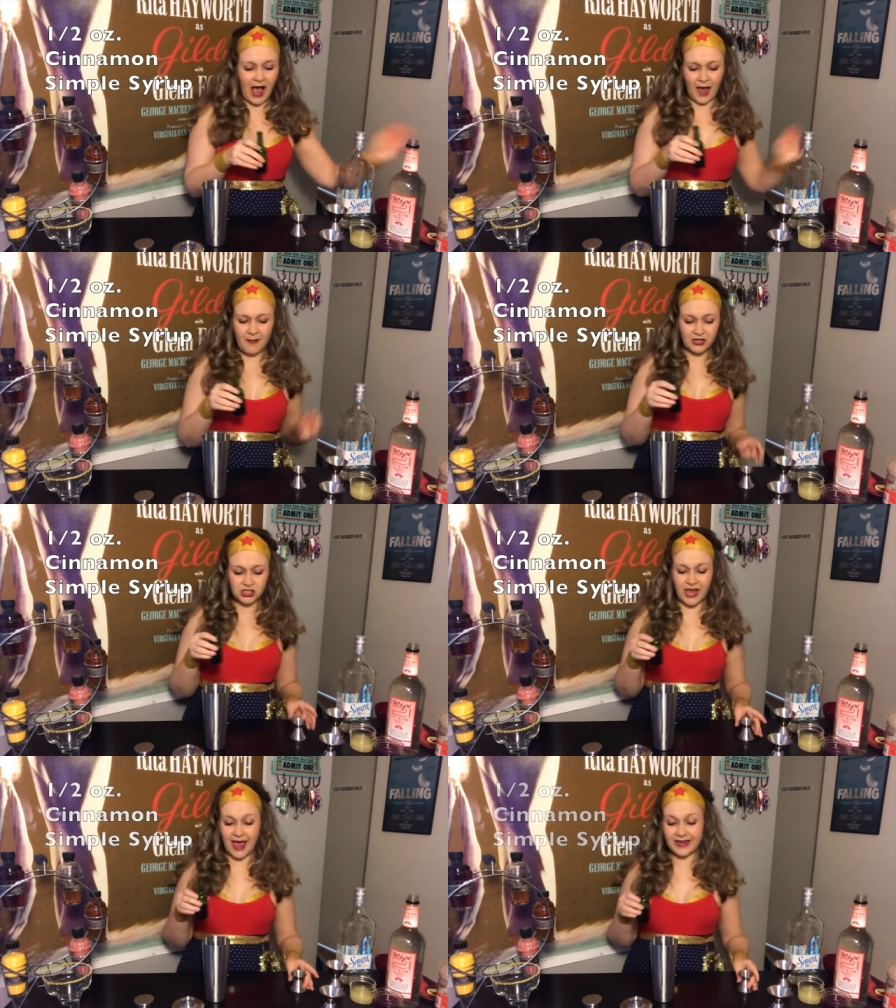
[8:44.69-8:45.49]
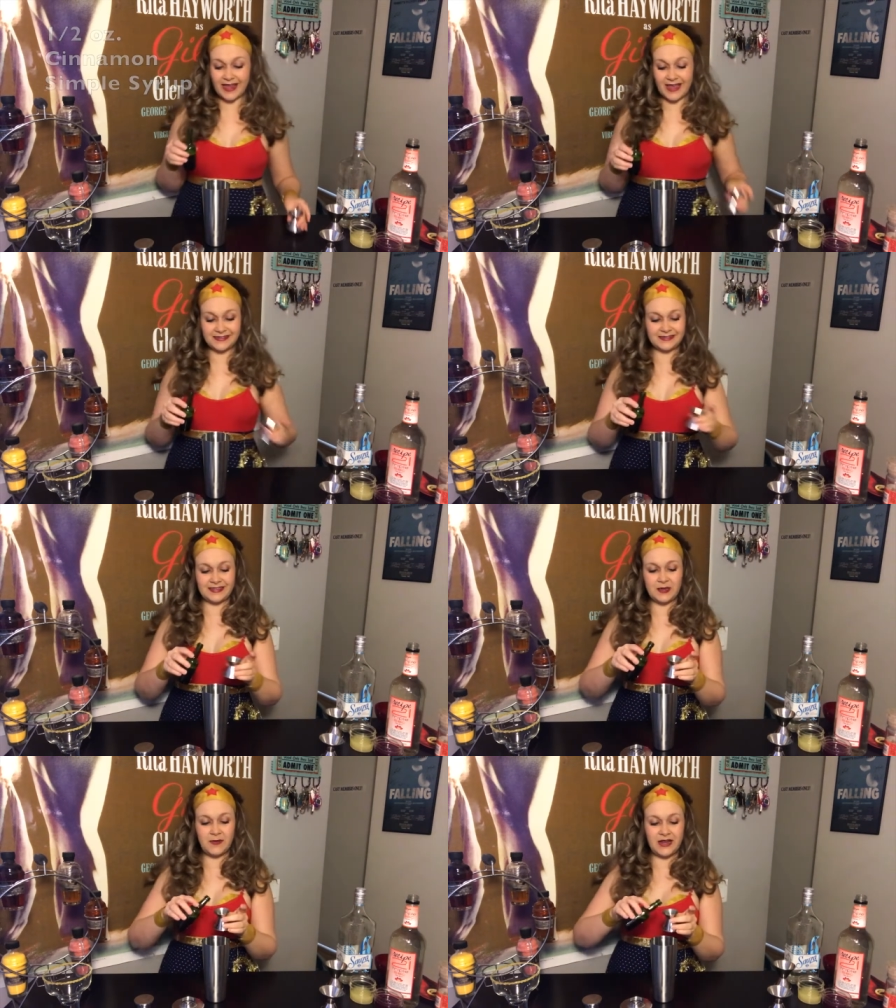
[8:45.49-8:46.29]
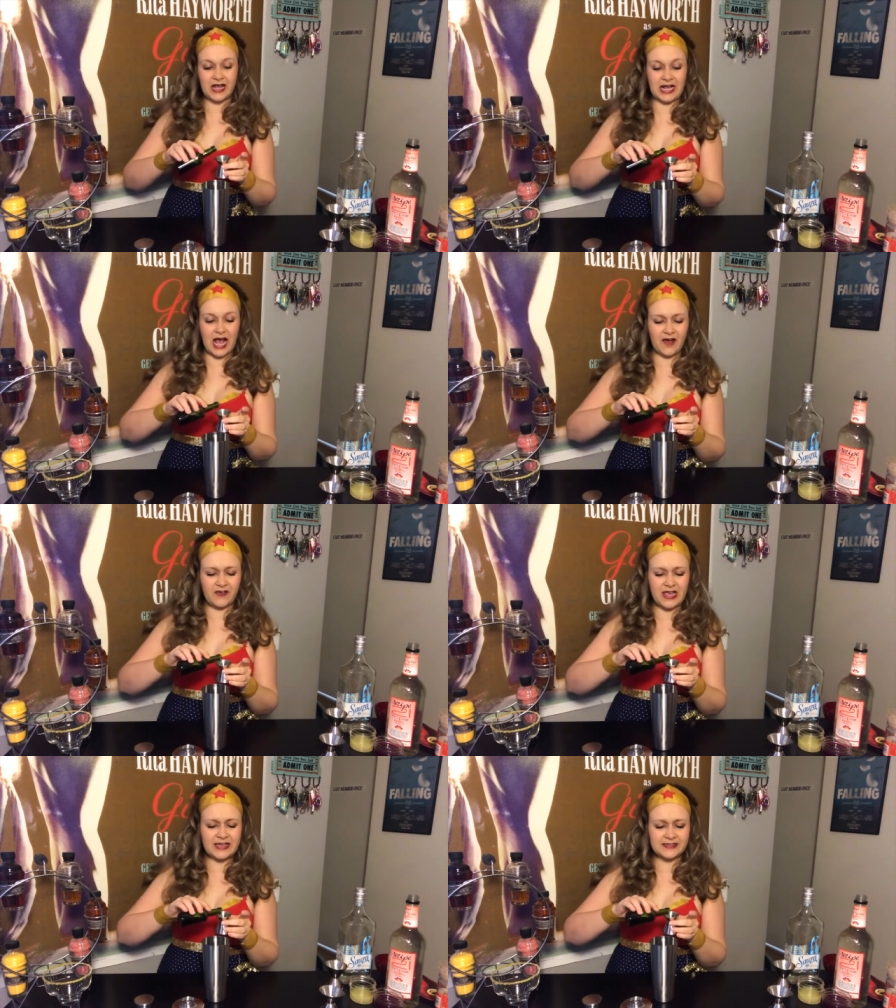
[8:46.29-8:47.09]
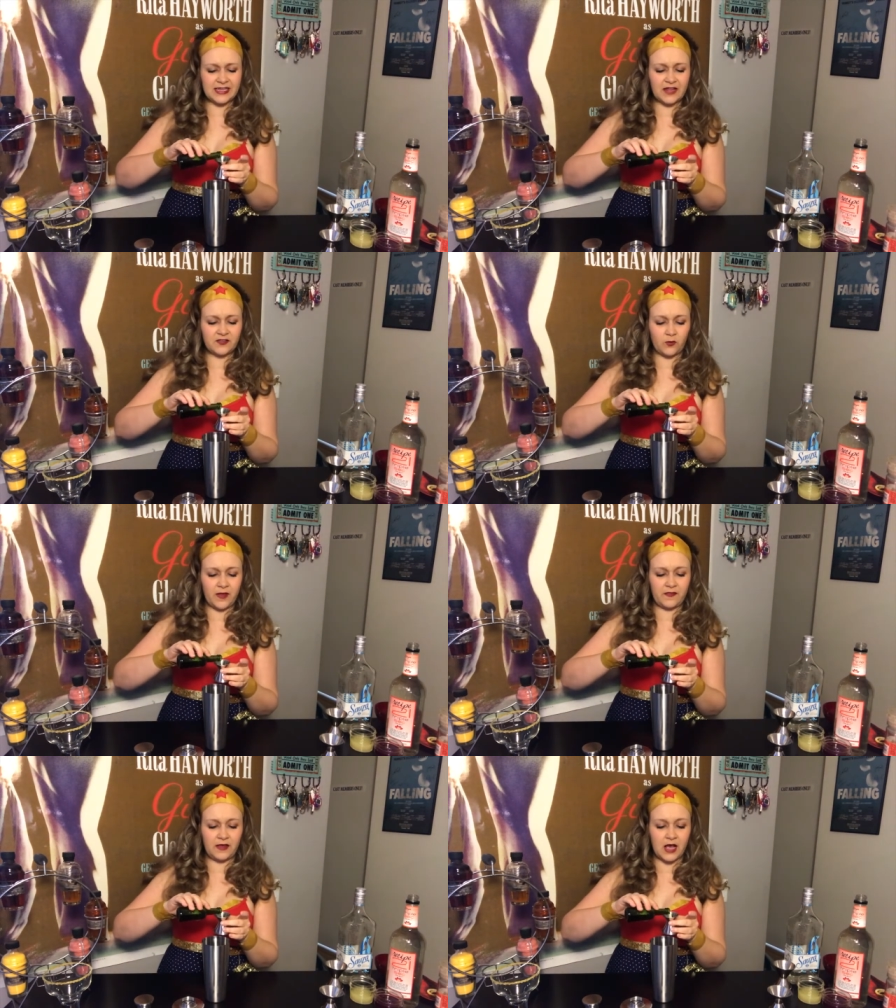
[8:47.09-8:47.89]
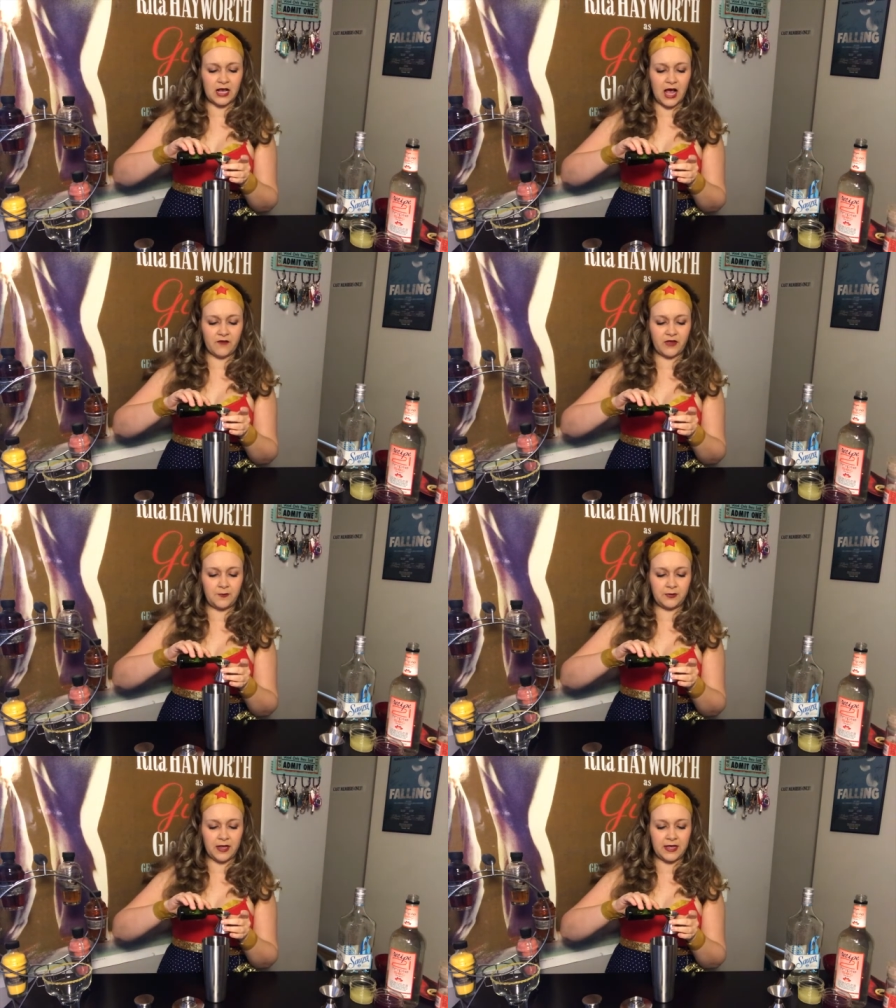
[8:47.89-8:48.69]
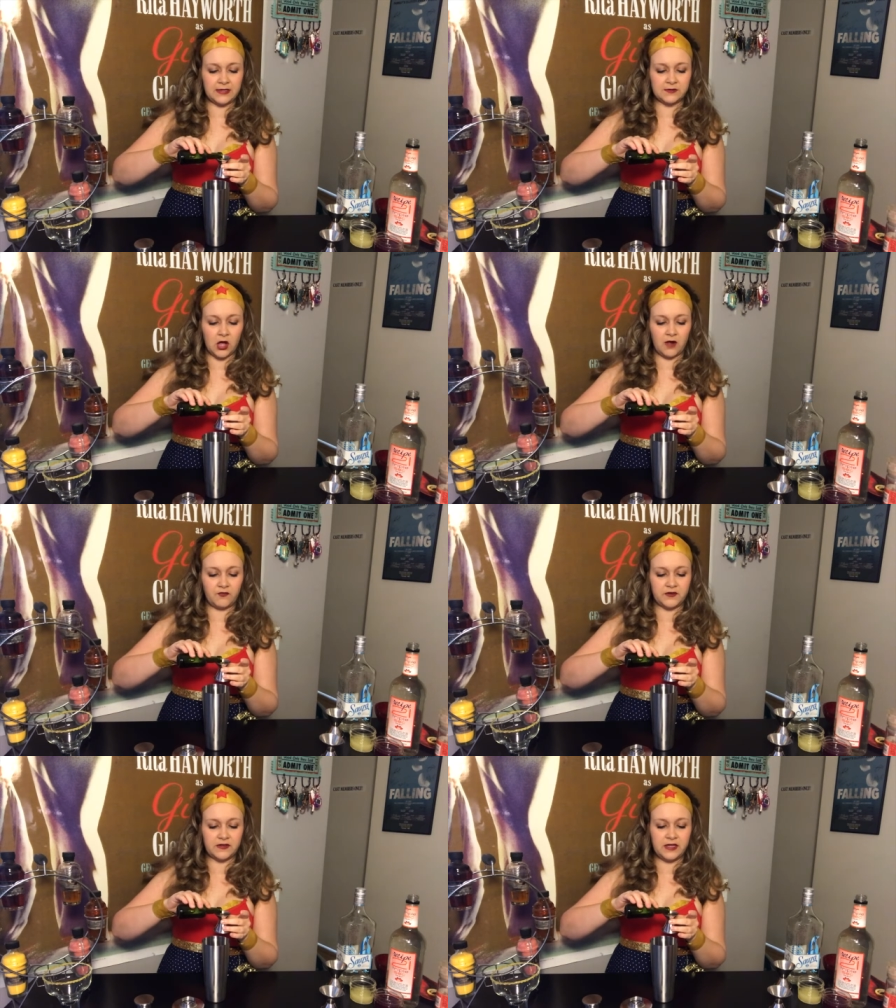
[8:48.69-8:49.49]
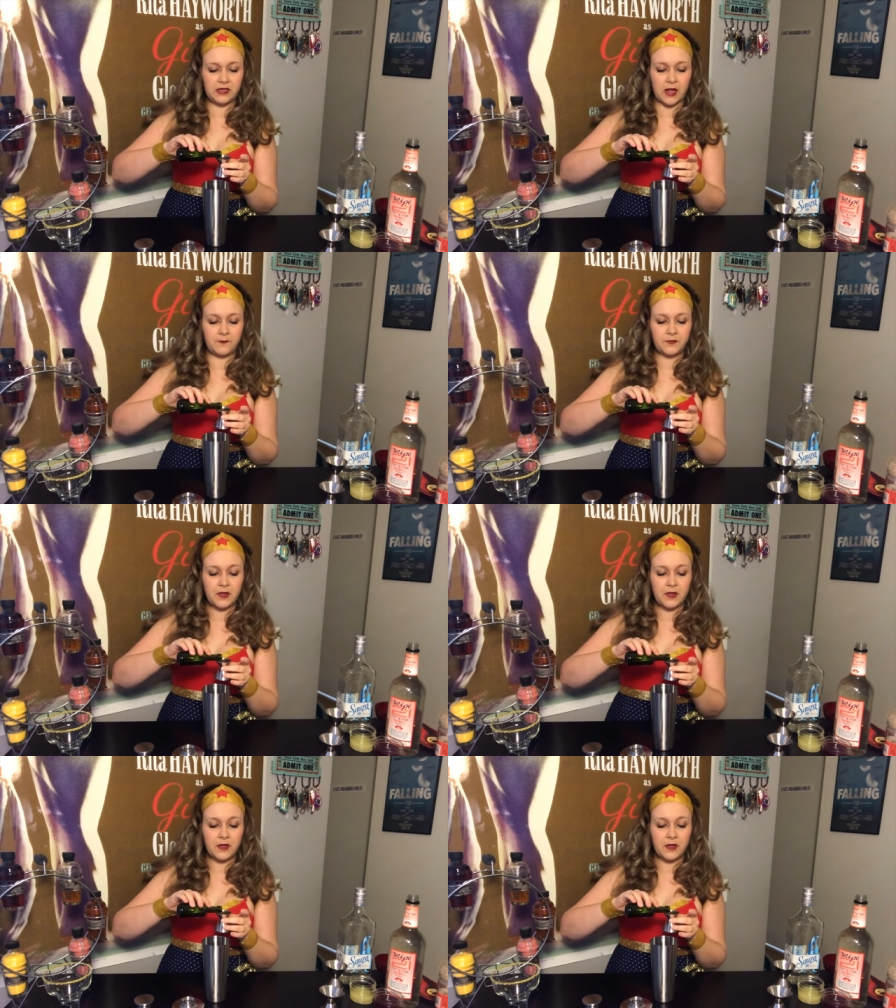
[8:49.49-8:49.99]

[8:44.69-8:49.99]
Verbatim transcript: I'm actually adding a cinnamon agave because I like the way the agave plays off the tequila.